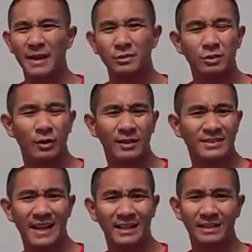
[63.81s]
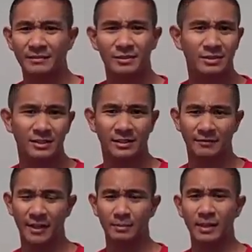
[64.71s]
I don't know exactly if they're still
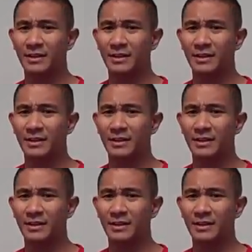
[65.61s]
available.